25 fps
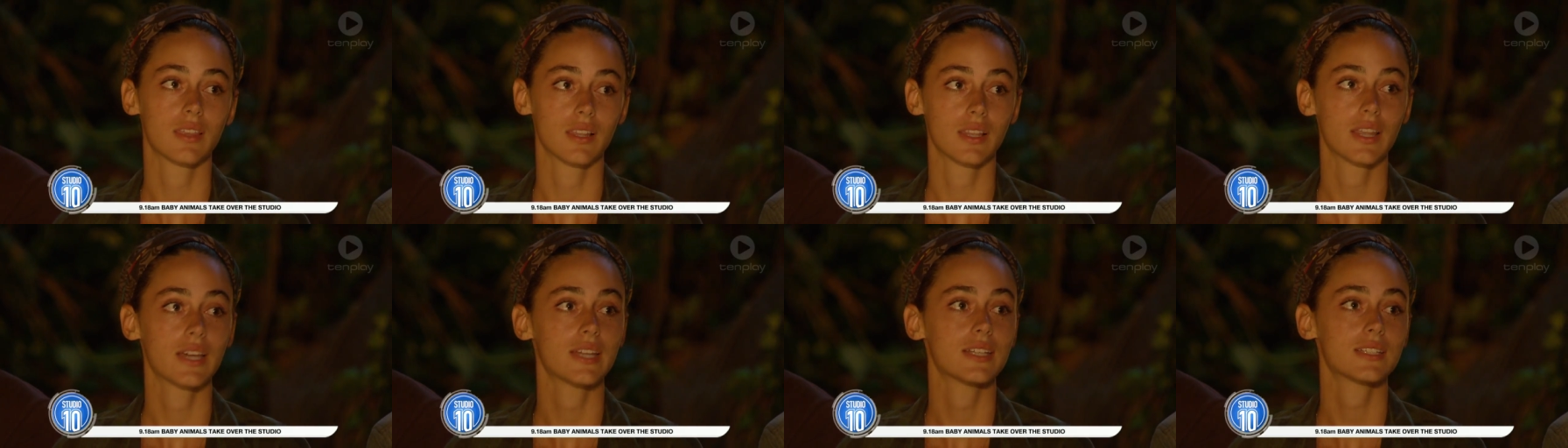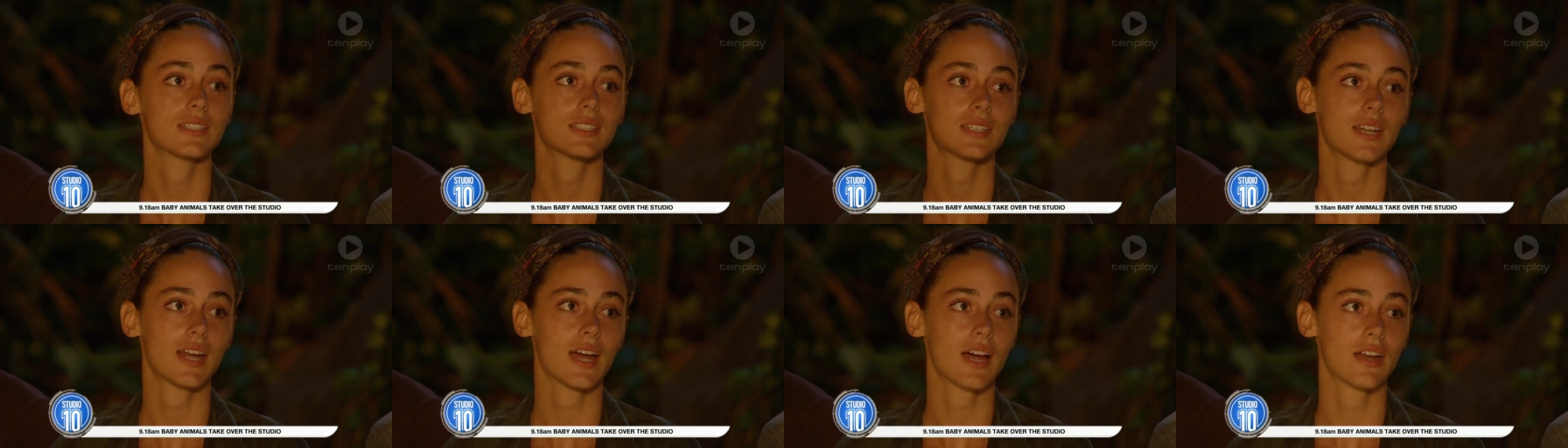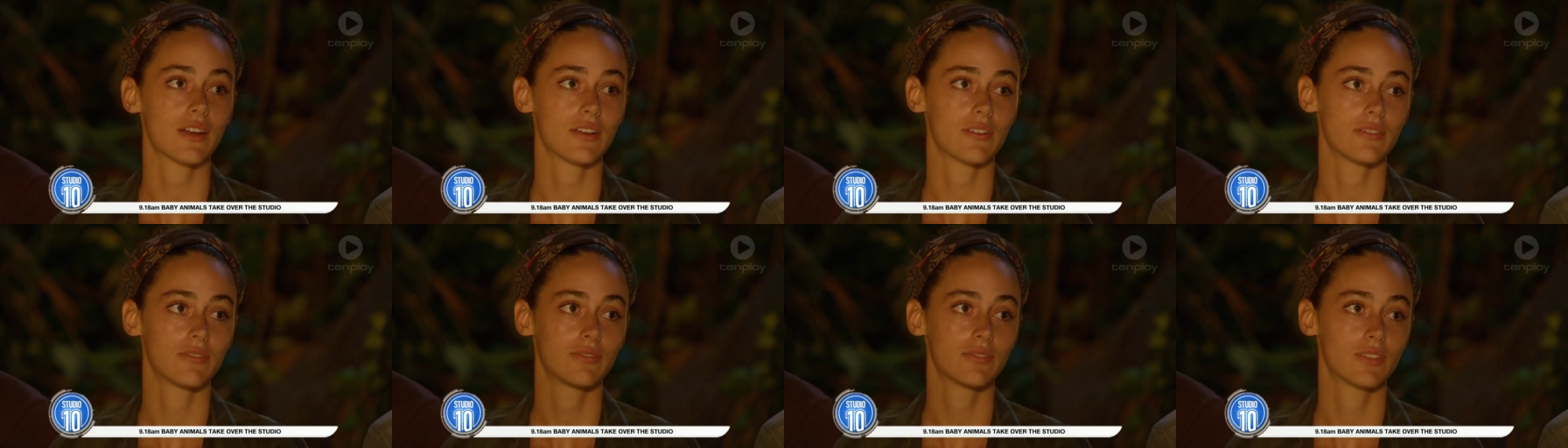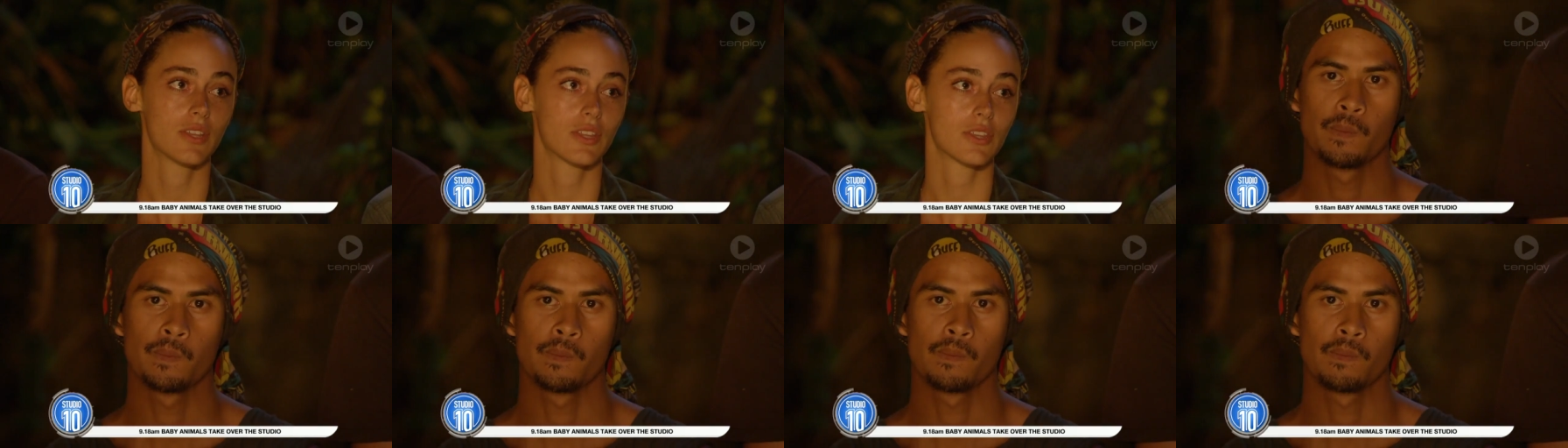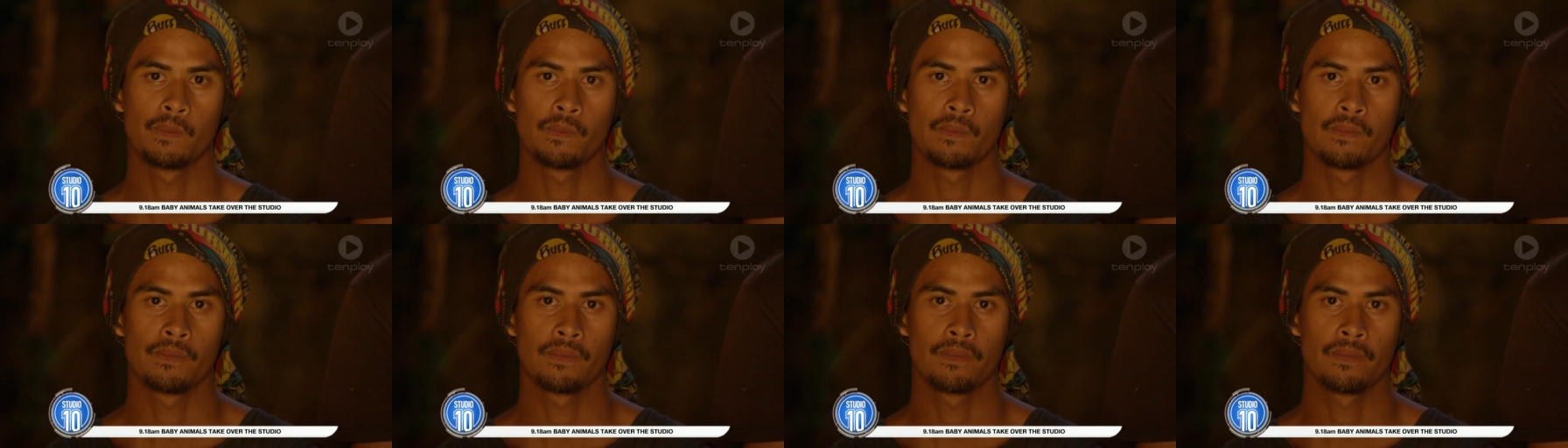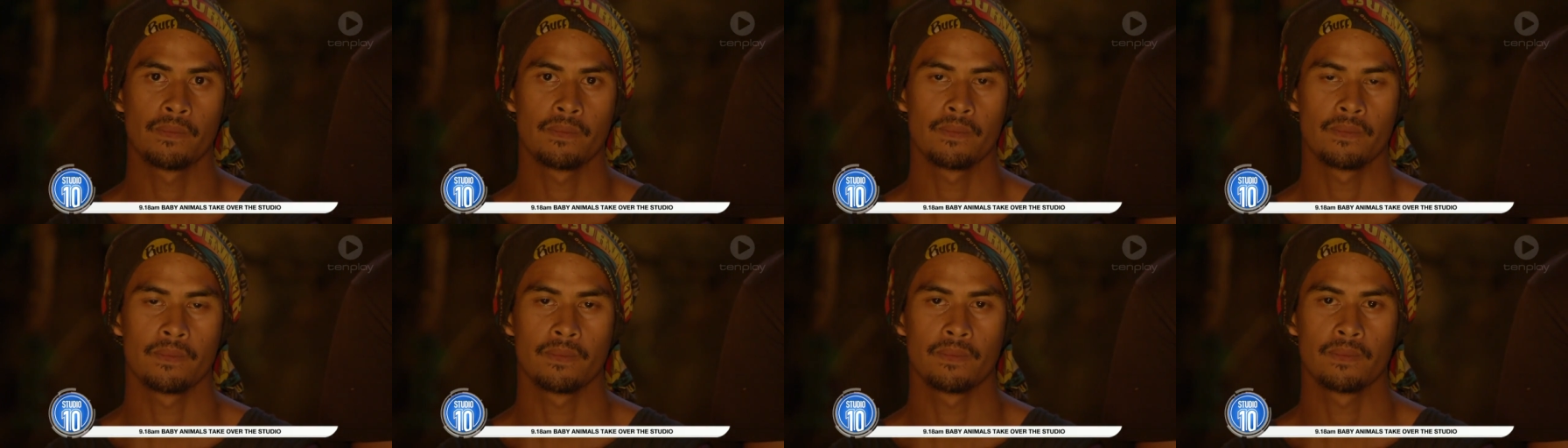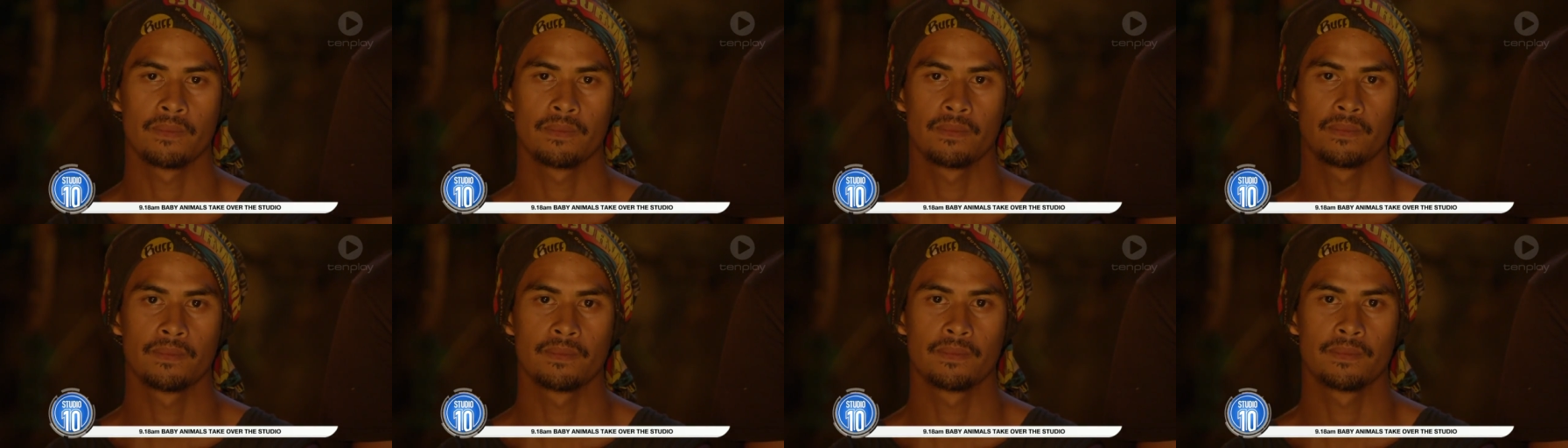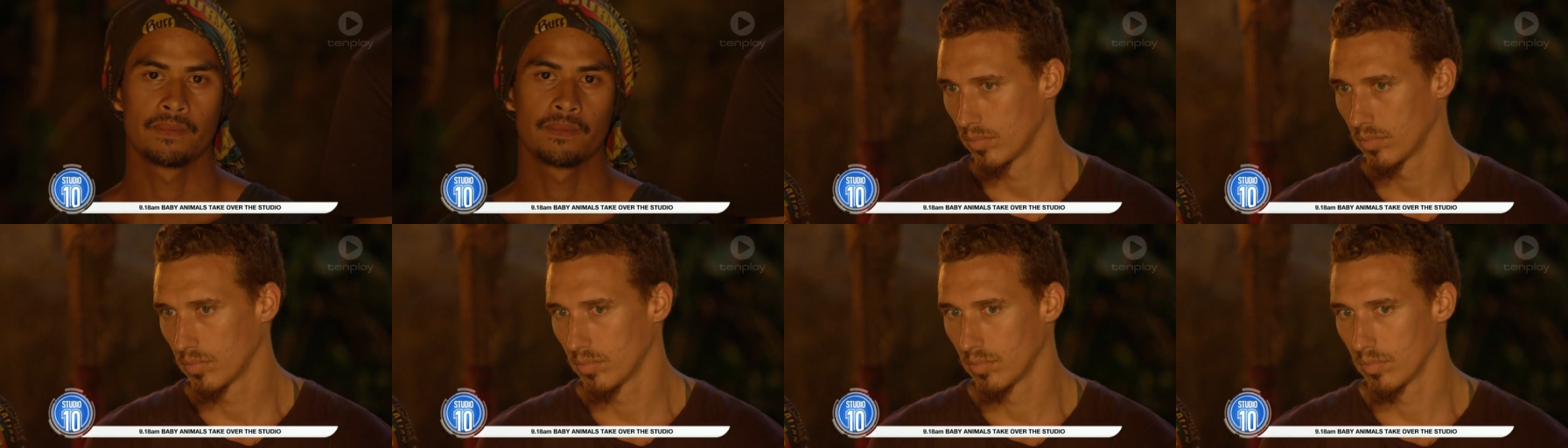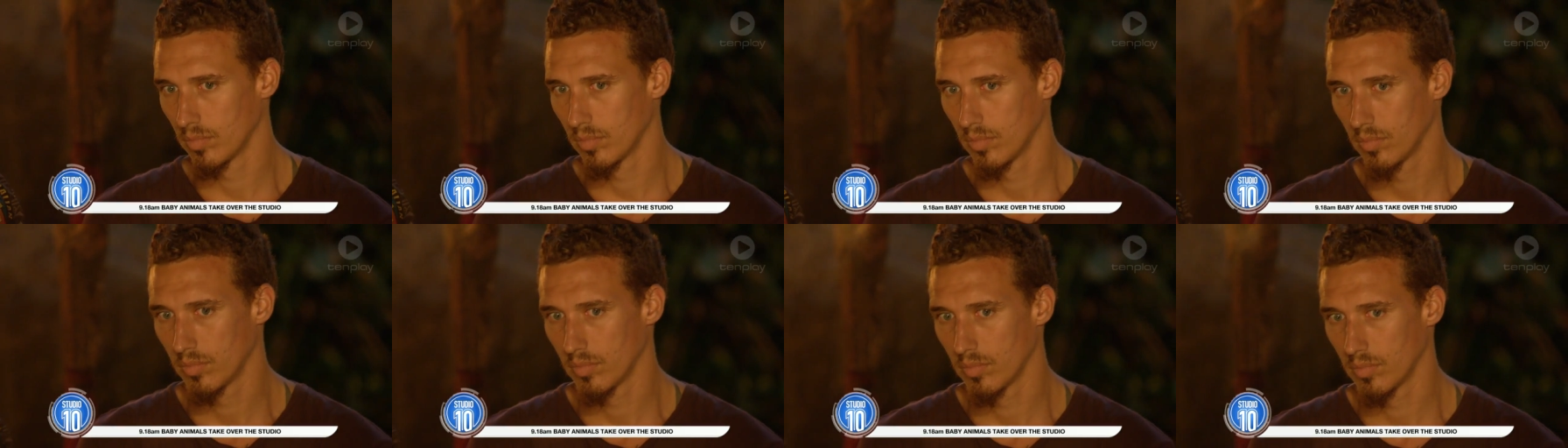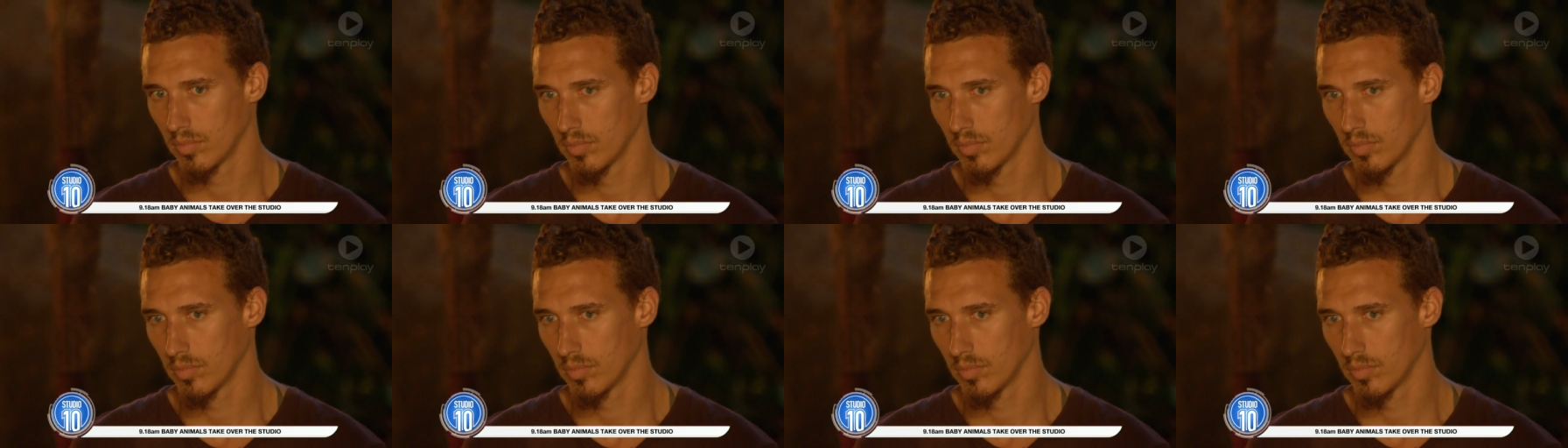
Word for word: the least out of the three that went against her.